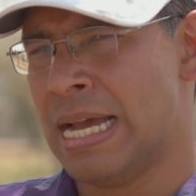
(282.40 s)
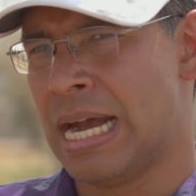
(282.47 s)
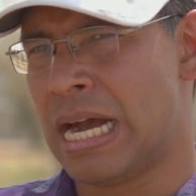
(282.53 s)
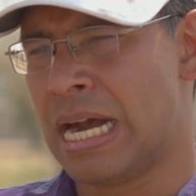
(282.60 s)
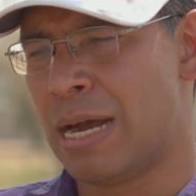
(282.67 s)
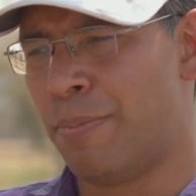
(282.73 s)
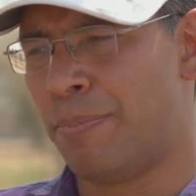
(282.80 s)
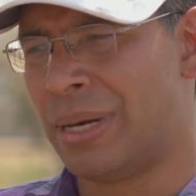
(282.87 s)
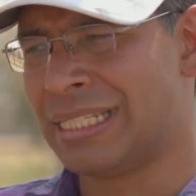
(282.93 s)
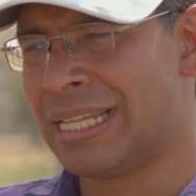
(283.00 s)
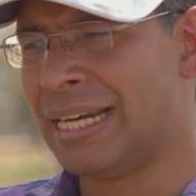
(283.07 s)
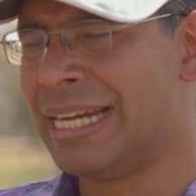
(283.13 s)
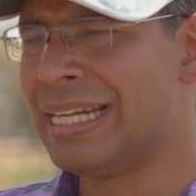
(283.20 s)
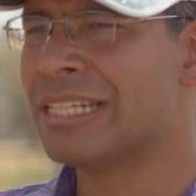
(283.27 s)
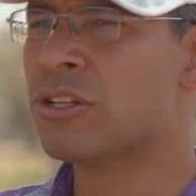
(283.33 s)
But
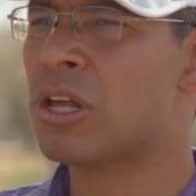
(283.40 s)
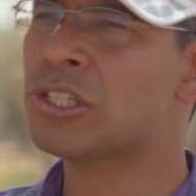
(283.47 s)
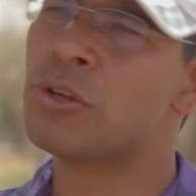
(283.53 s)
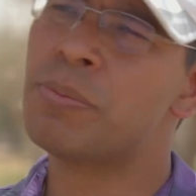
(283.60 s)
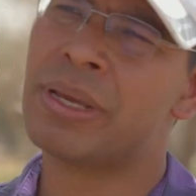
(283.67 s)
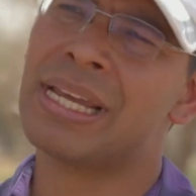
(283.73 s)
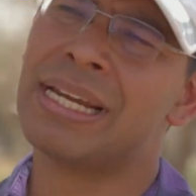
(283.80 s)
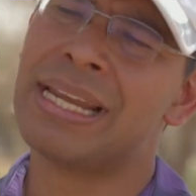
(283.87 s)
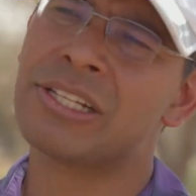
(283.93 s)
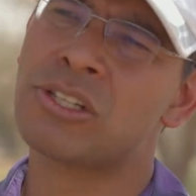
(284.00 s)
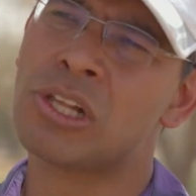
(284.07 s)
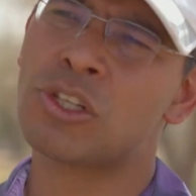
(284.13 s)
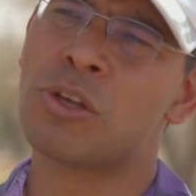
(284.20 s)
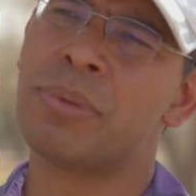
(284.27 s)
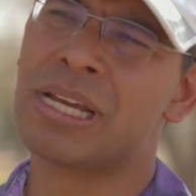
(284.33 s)
then it has
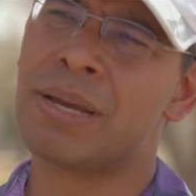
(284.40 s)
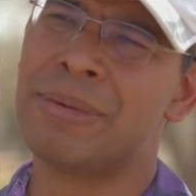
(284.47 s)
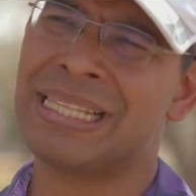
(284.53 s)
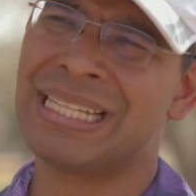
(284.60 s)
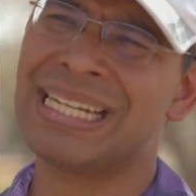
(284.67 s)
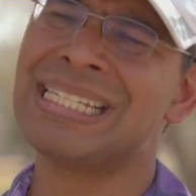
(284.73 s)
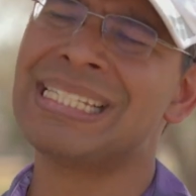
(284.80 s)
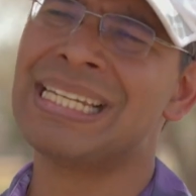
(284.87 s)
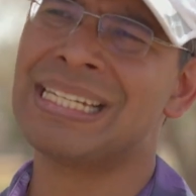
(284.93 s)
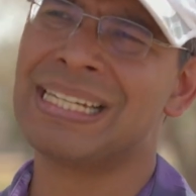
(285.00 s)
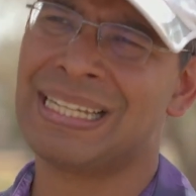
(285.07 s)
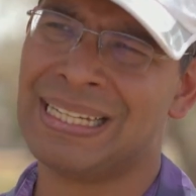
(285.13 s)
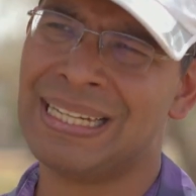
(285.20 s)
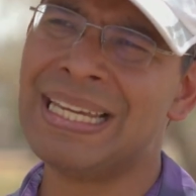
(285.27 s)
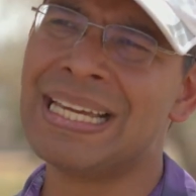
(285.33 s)
also become
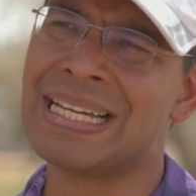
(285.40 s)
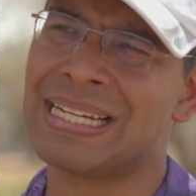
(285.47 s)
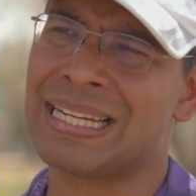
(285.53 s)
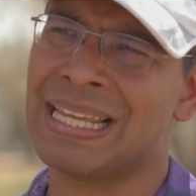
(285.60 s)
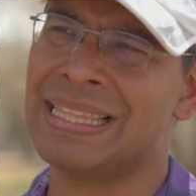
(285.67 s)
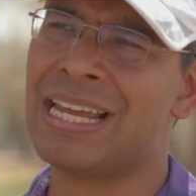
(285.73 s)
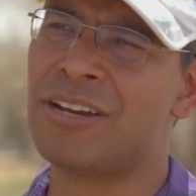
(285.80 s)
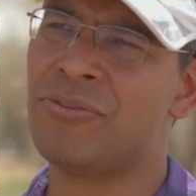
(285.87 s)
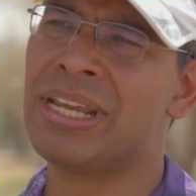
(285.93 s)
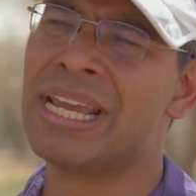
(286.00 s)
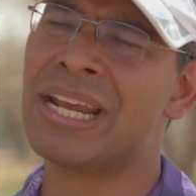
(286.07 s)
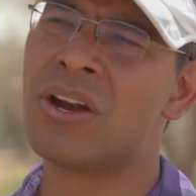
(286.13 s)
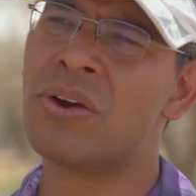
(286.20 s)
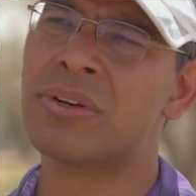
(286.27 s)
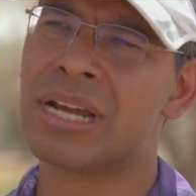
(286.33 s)
increasingly clear that we
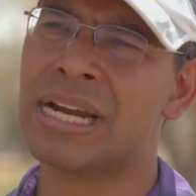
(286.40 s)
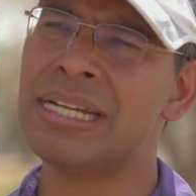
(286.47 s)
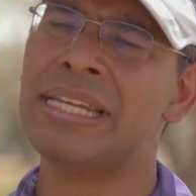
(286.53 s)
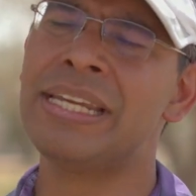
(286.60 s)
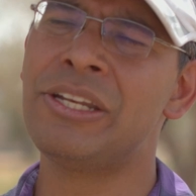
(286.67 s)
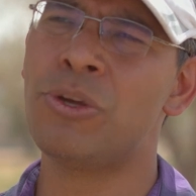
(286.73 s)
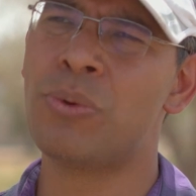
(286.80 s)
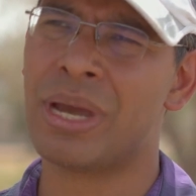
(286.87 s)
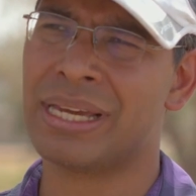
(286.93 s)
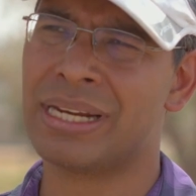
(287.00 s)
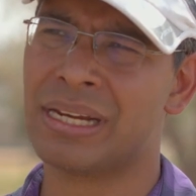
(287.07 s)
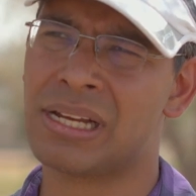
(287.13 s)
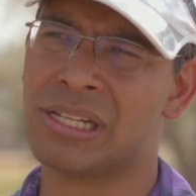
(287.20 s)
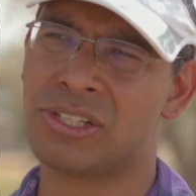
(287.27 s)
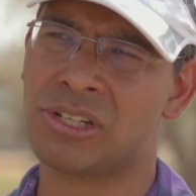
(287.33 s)
cannot continue
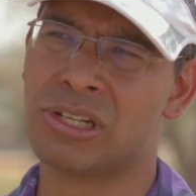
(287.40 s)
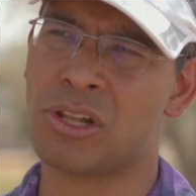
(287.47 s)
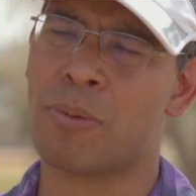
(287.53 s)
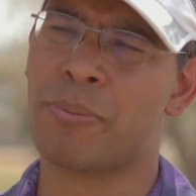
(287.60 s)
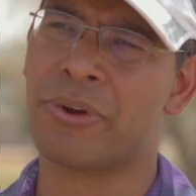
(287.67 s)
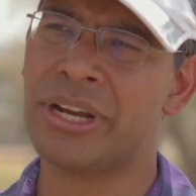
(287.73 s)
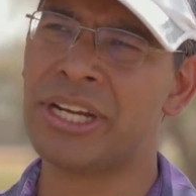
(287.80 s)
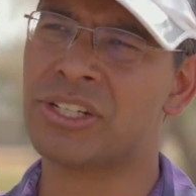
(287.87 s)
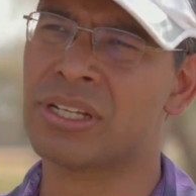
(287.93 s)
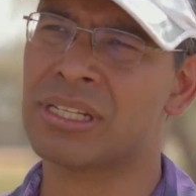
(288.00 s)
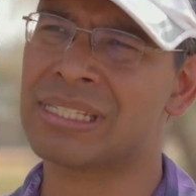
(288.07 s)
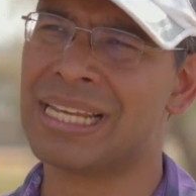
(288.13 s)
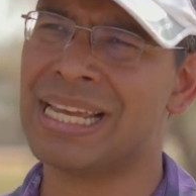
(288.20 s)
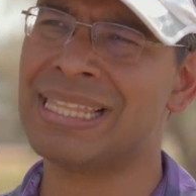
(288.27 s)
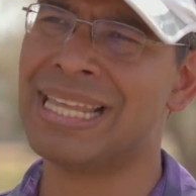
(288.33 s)
agricultural
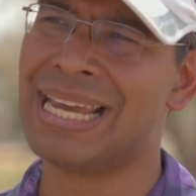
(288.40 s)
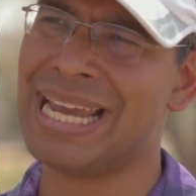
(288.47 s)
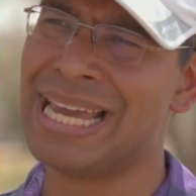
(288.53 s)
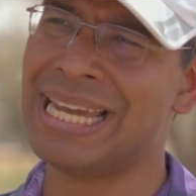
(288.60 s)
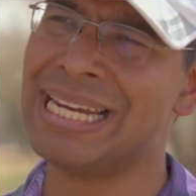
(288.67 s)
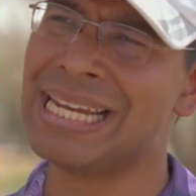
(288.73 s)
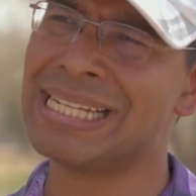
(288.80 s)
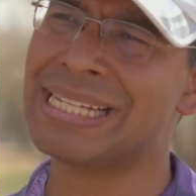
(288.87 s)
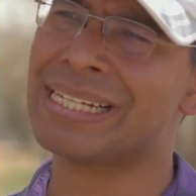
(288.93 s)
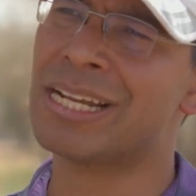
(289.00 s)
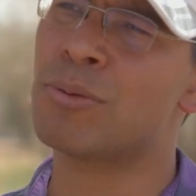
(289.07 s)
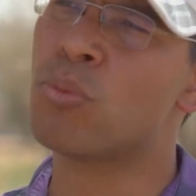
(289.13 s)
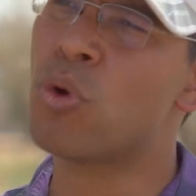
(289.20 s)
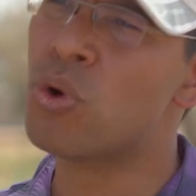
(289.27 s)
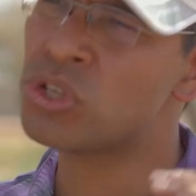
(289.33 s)
operations in the areas that
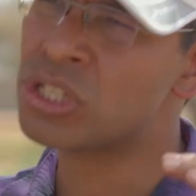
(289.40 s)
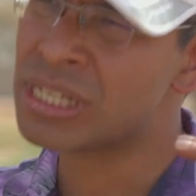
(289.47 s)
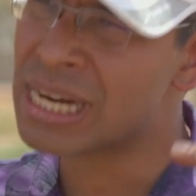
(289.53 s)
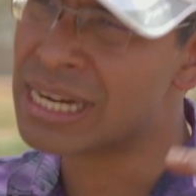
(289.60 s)
are most